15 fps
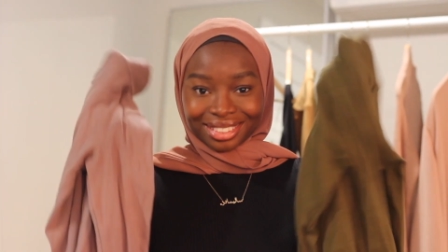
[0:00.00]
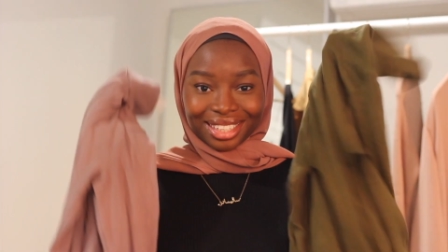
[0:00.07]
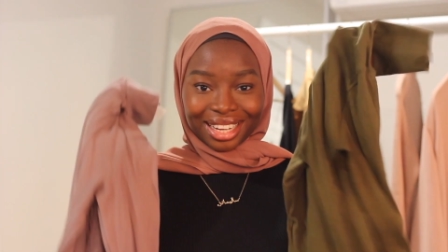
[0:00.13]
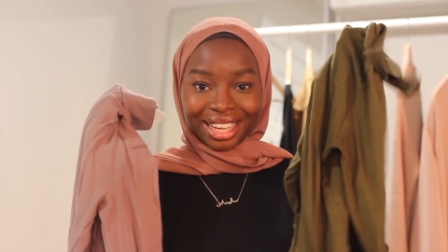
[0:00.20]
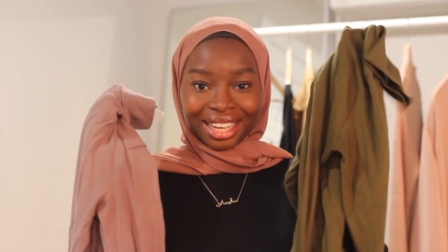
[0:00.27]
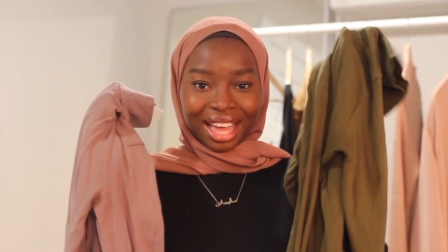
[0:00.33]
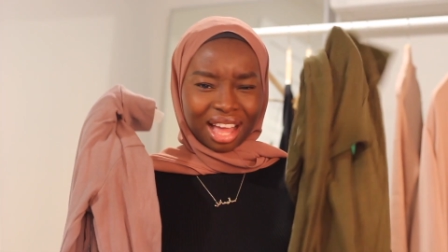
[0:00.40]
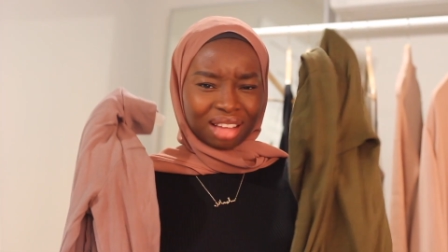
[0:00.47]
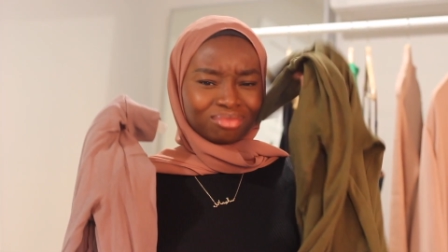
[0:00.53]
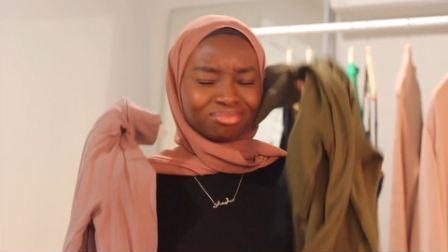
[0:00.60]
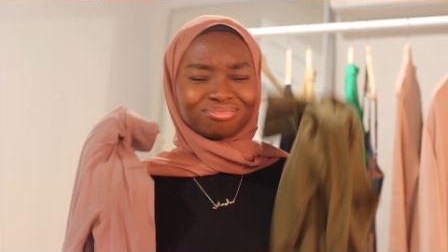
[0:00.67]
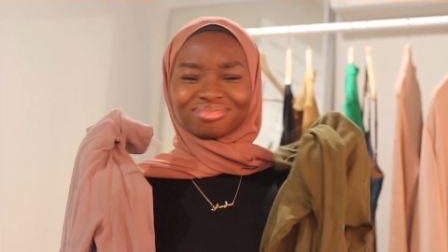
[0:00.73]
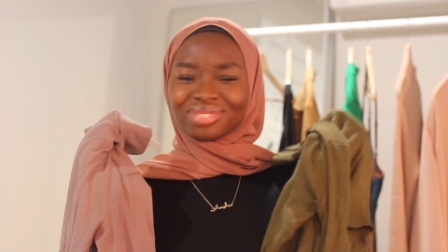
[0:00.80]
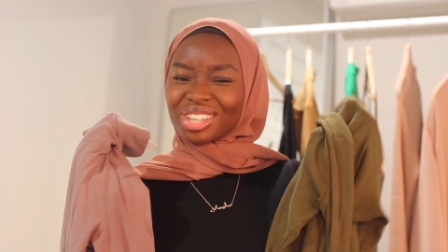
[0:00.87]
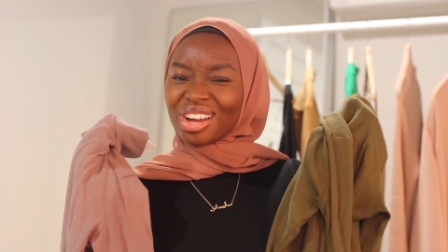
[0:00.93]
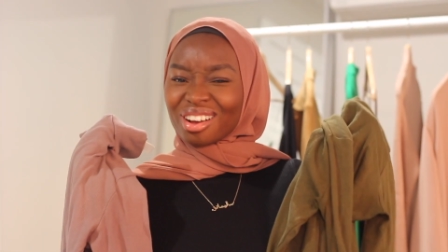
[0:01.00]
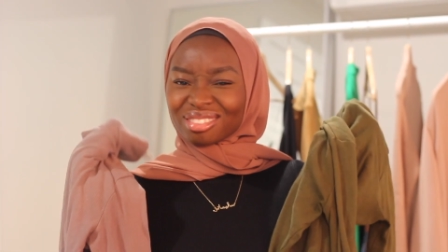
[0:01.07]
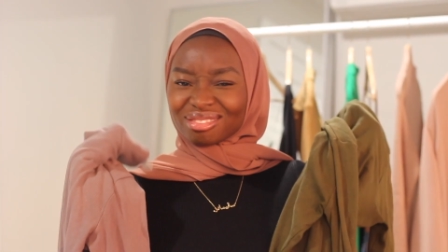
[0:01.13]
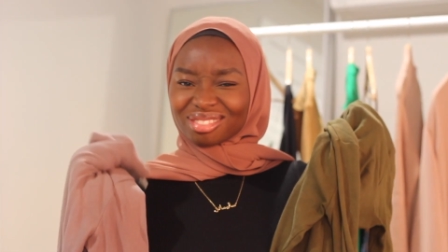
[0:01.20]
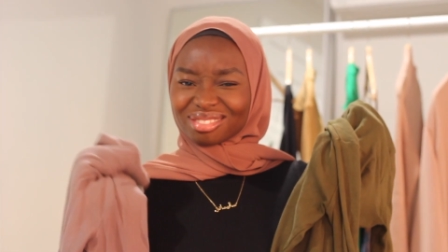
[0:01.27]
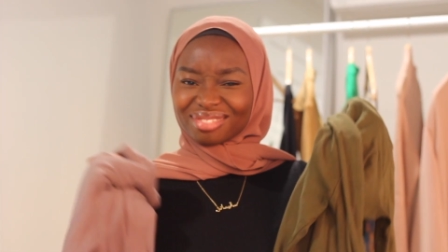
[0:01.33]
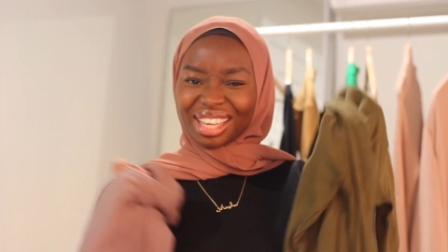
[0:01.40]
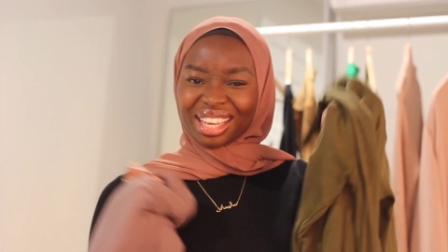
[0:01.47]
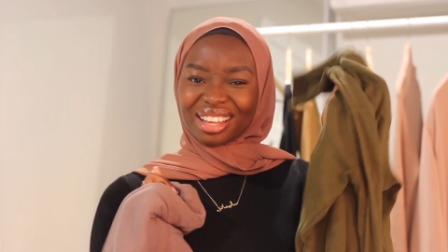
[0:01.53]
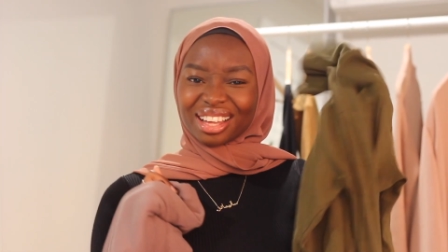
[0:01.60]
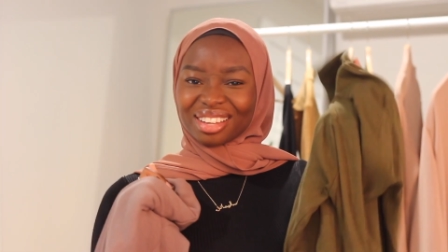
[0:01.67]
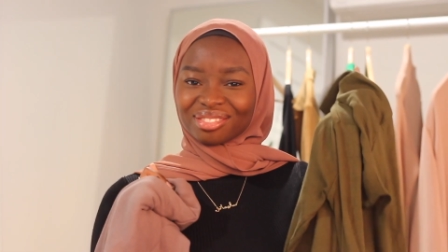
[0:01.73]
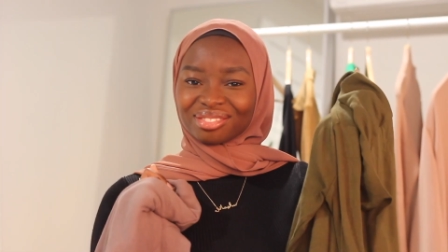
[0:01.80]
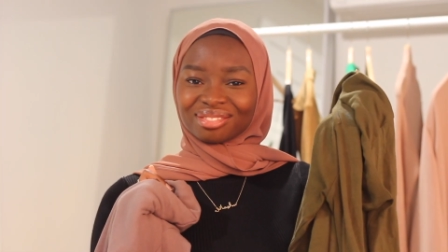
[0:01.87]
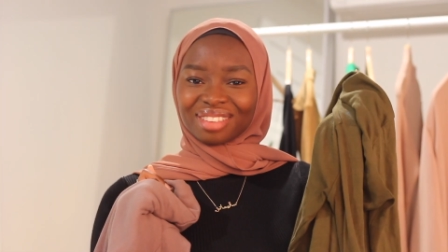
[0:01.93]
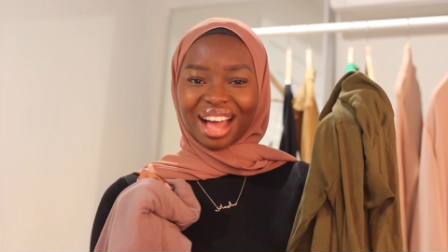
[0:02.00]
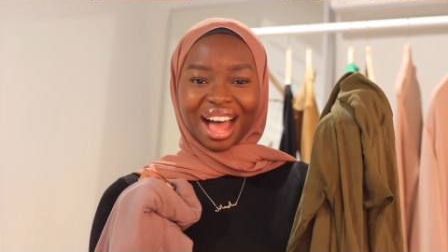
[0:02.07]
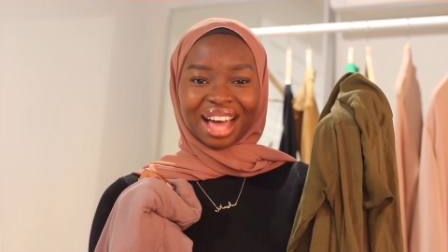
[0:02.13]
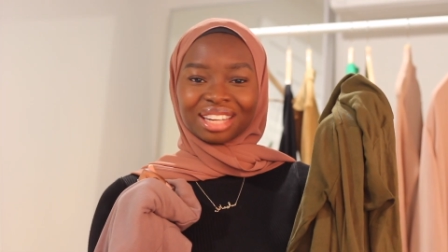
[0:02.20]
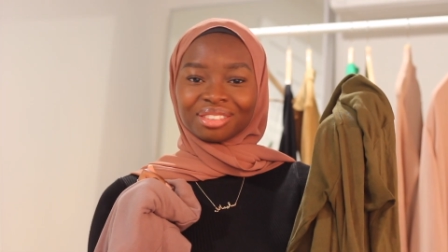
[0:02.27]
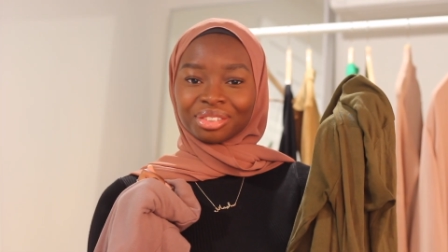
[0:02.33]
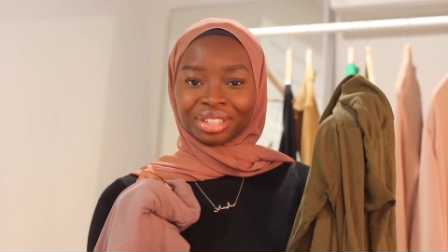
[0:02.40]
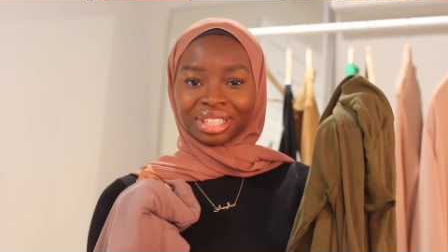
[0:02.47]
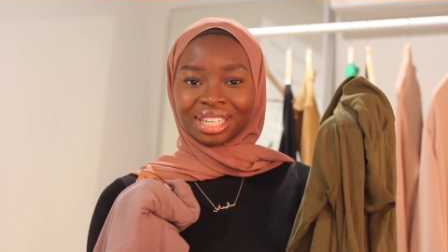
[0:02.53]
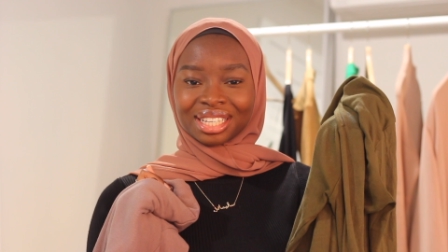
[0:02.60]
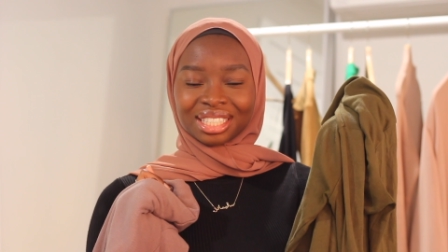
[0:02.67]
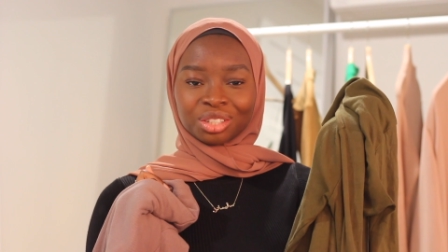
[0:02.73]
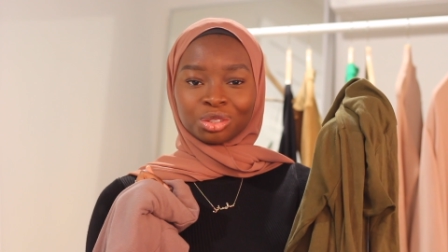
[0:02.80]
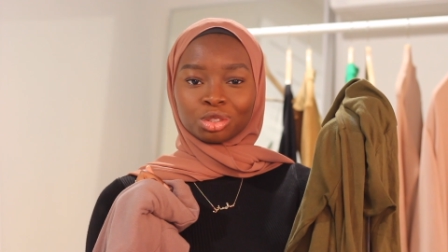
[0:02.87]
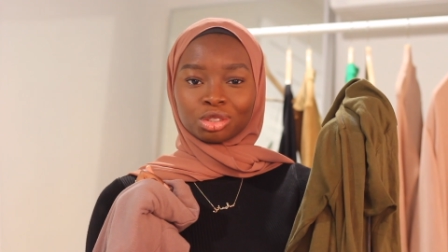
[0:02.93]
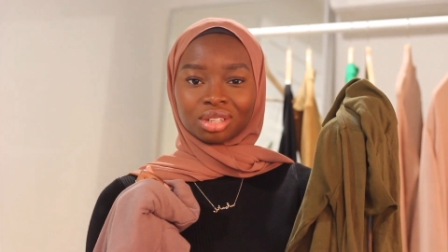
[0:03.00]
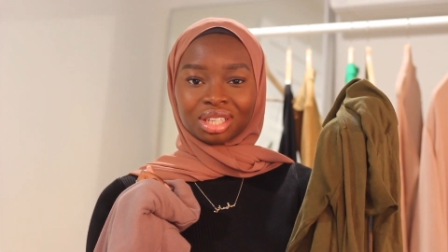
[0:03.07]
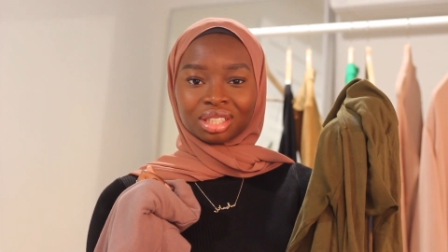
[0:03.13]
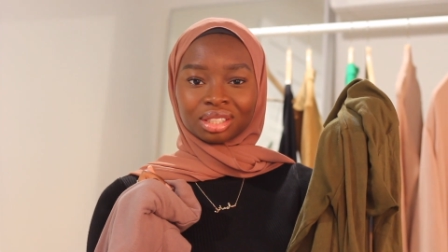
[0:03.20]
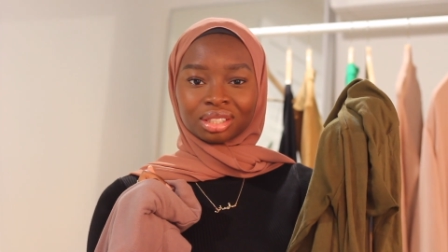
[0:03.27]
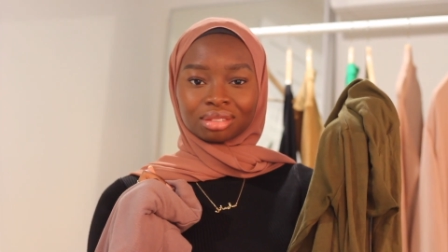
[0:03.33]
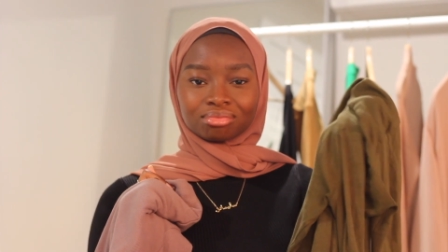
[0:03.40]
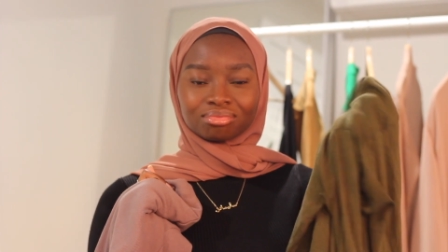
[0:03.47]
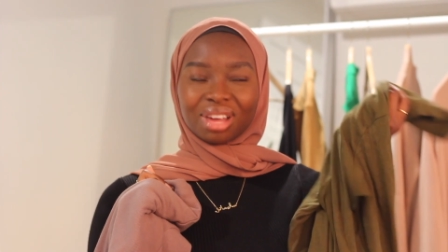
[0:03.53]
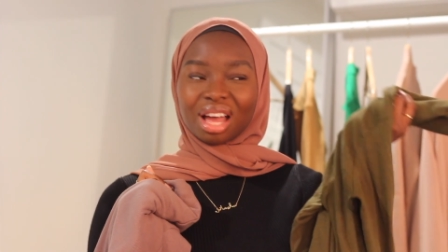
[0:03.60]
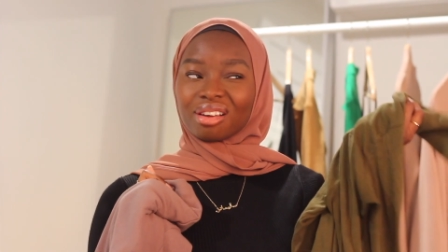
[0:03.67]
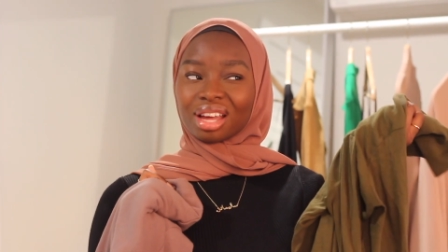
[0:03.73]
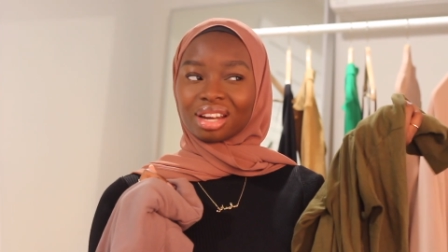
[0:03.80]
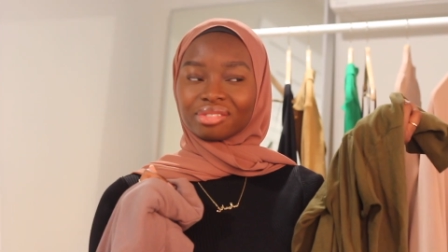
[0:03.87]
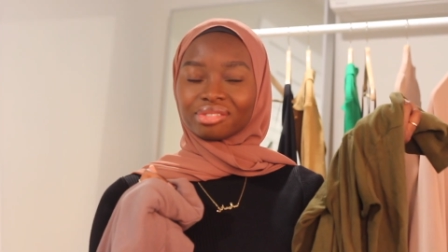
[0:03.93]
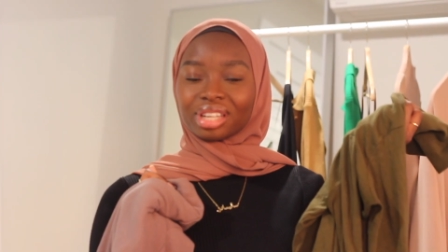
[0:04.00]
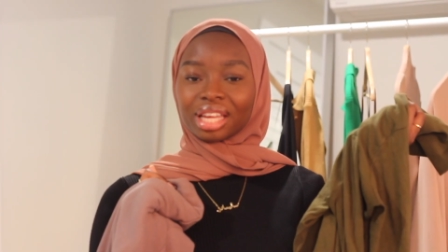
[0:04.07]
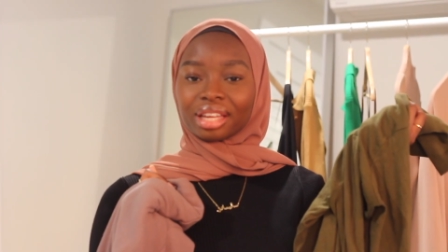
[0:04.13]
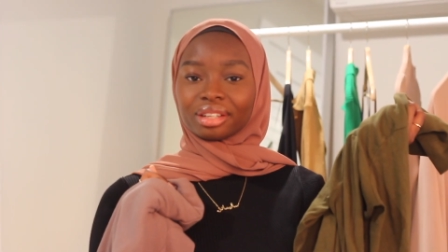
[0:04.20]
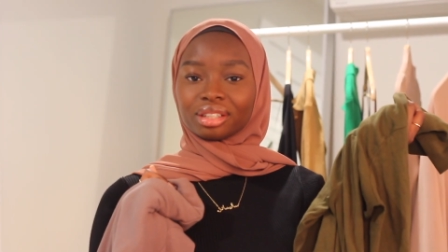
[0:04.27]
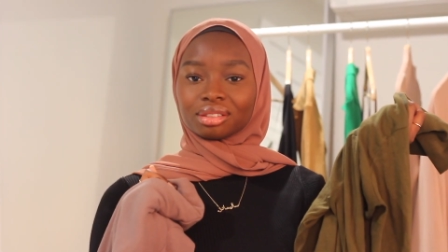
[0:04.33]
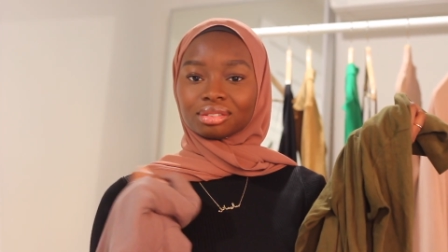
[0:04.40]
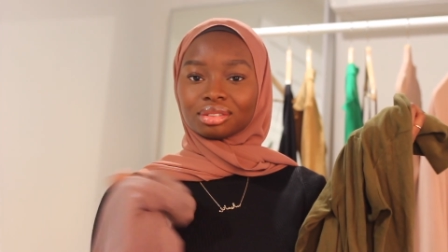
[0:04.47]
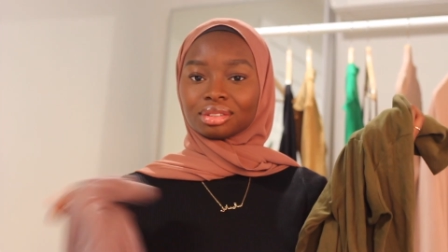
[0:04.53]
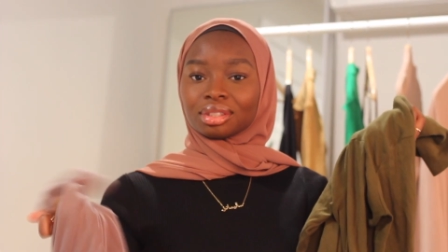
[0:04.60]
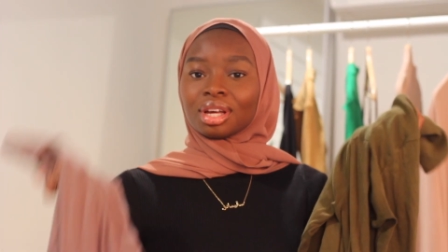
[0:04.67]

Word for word: Like, do y'all think of um, olive green as a neutral color? I kind of feel like it is.